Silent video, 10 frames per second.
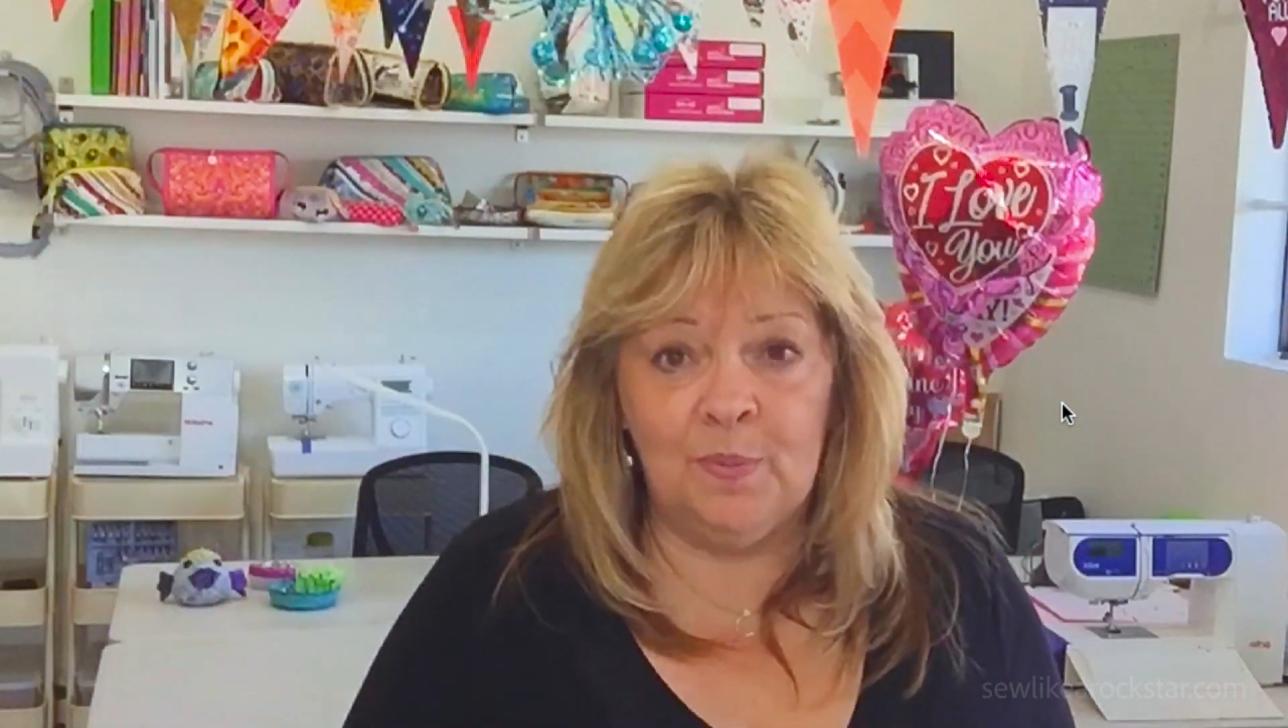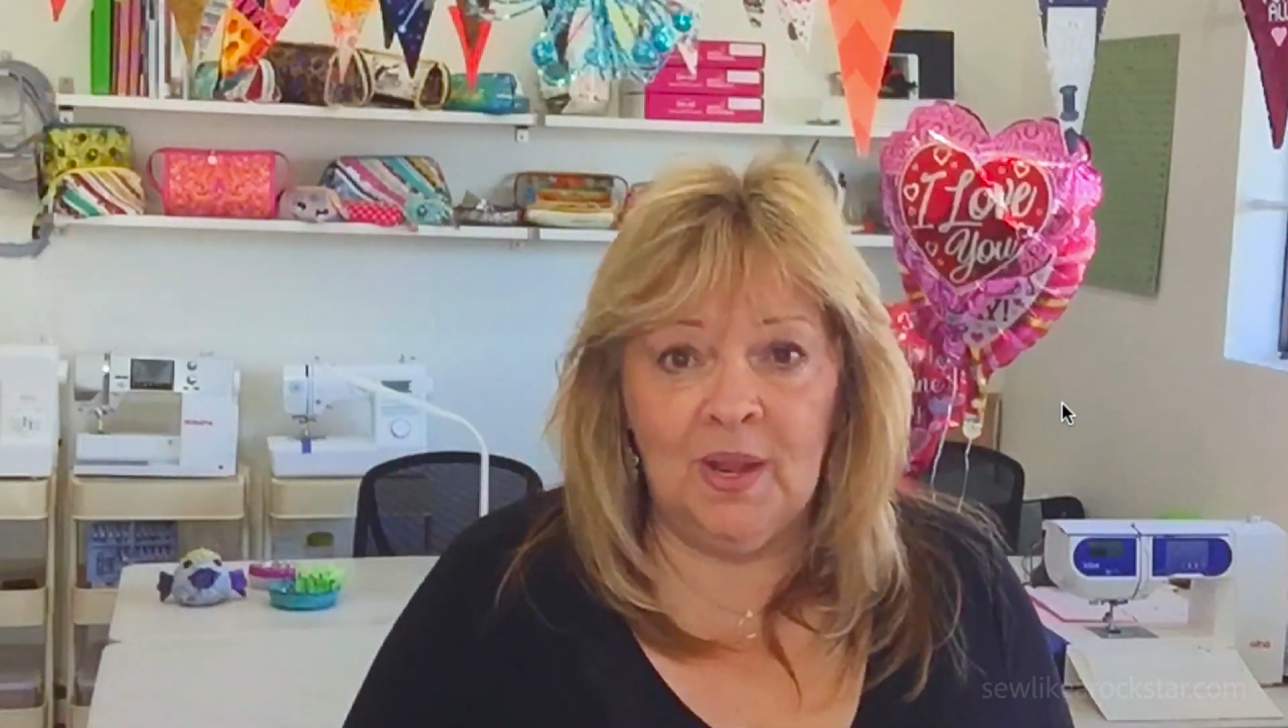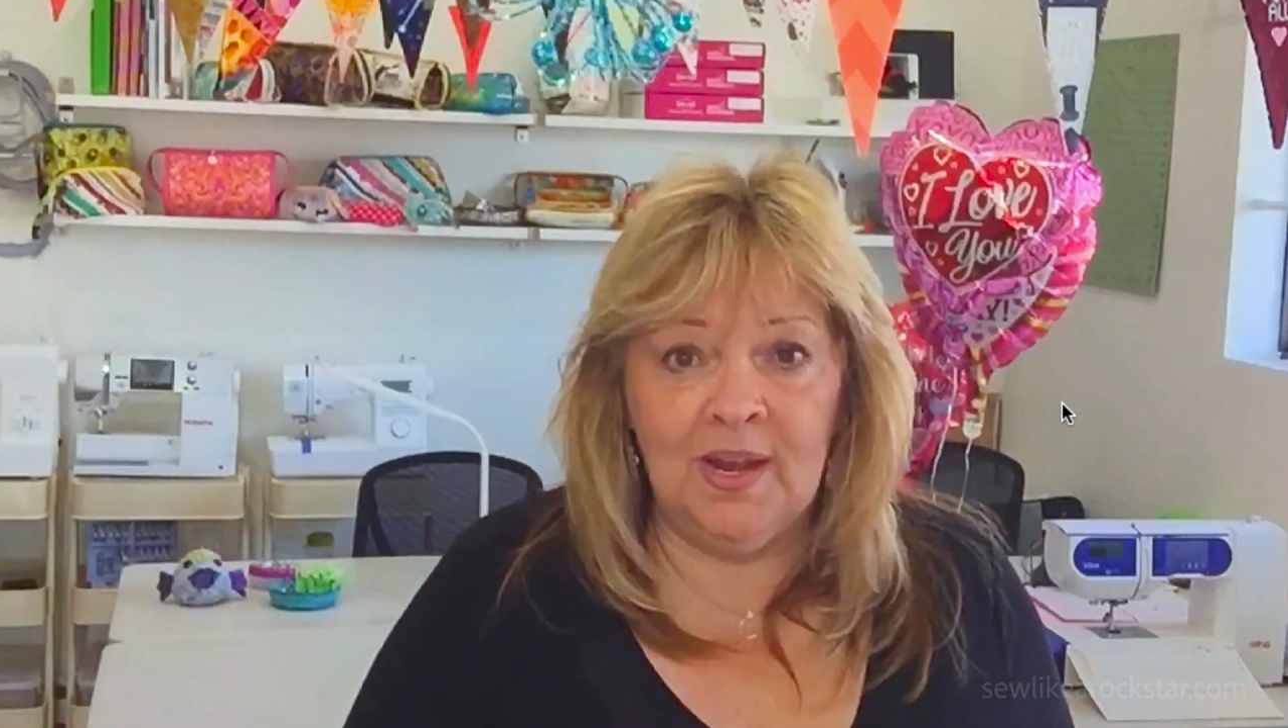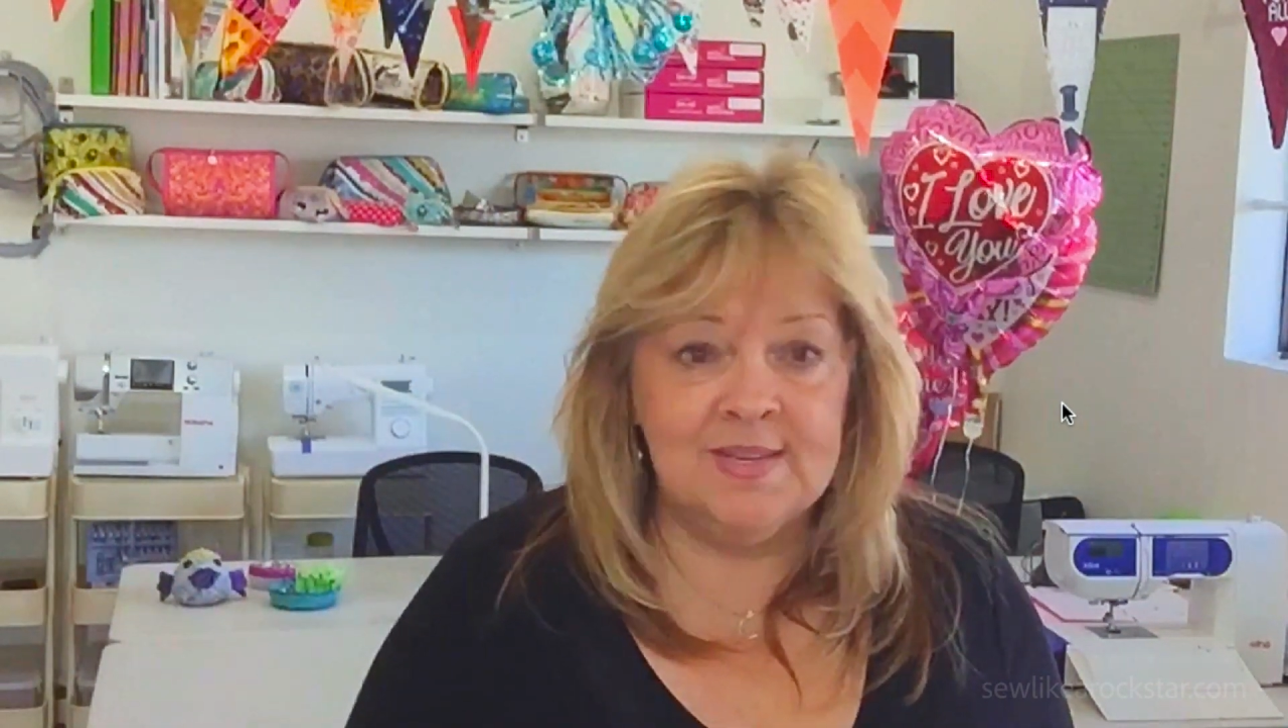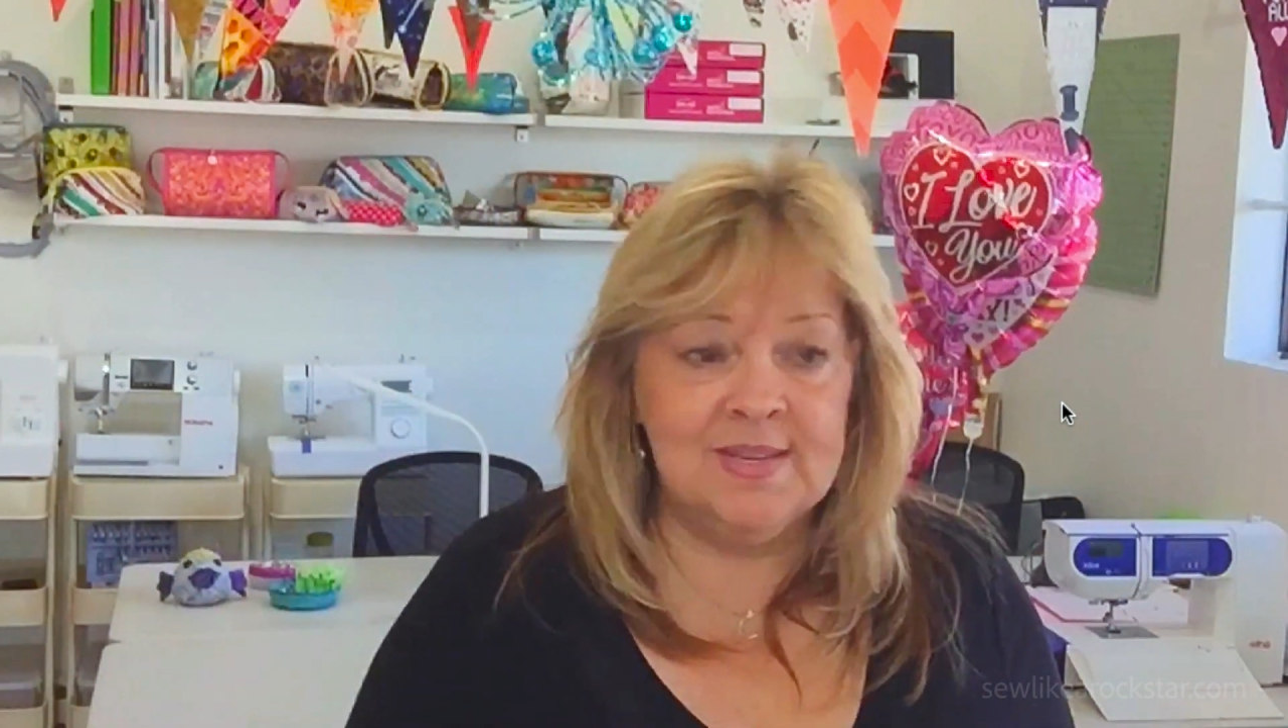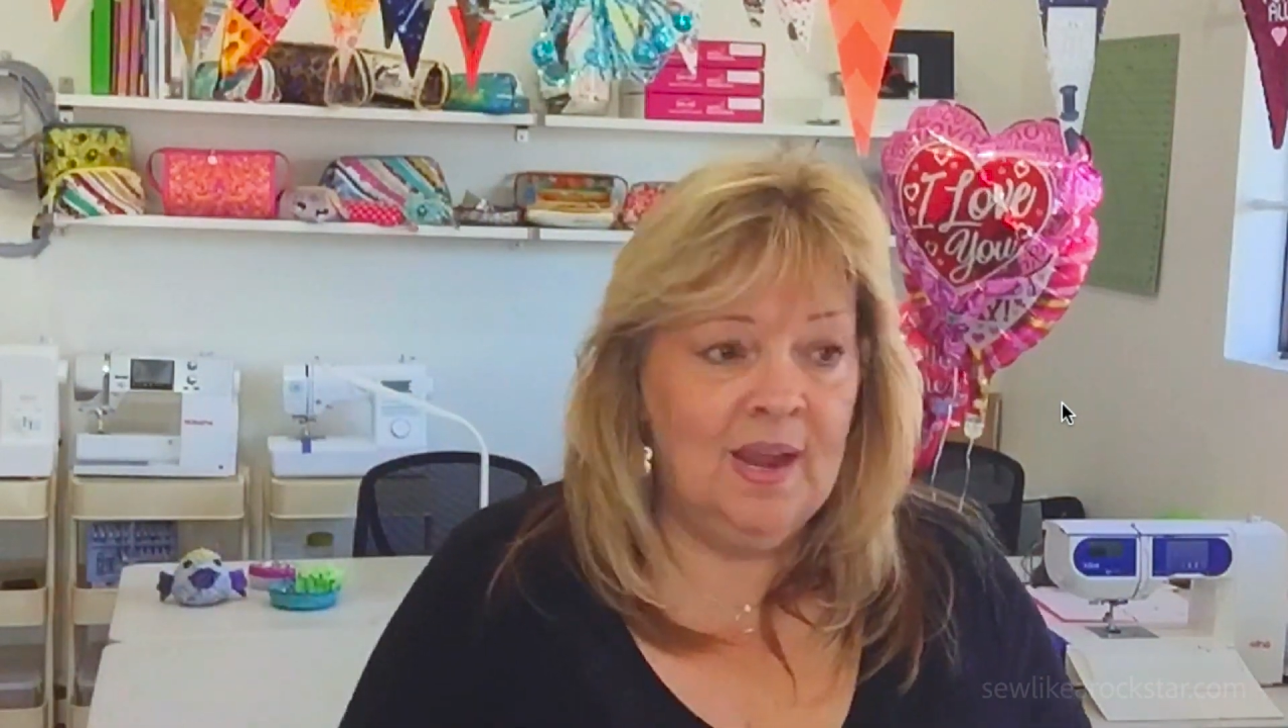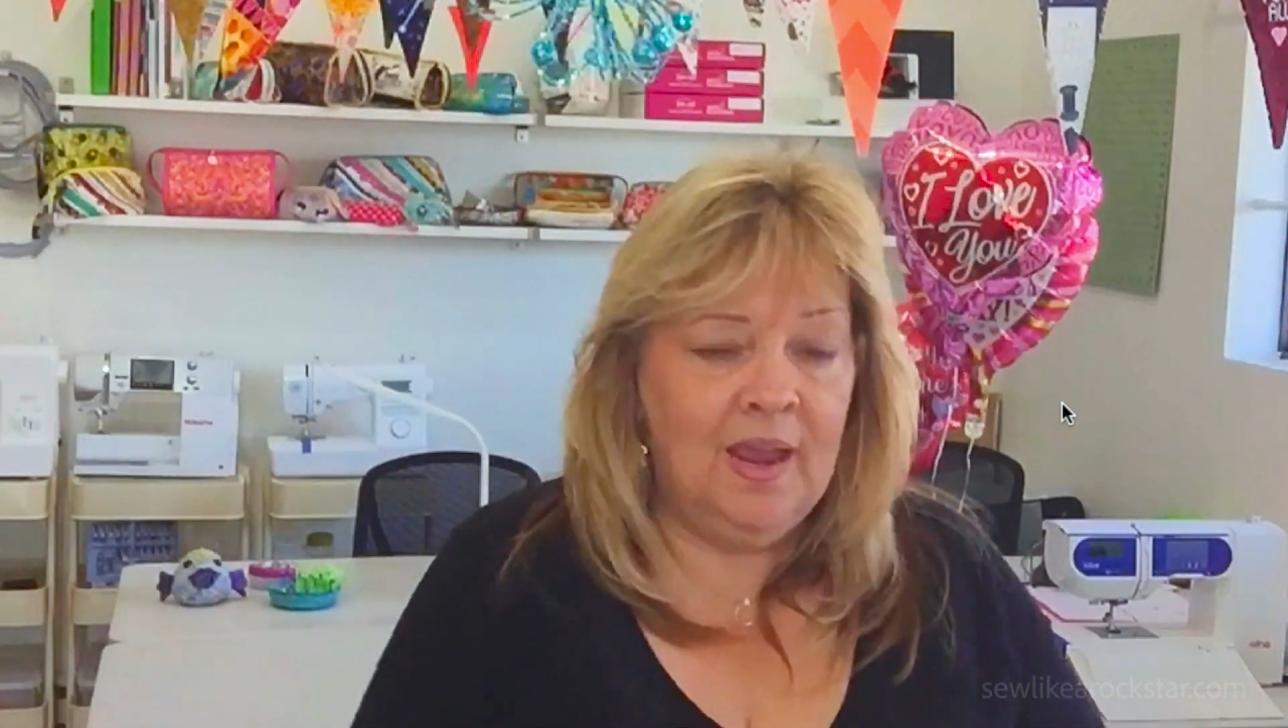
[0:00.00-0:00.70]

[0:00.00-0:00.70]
place,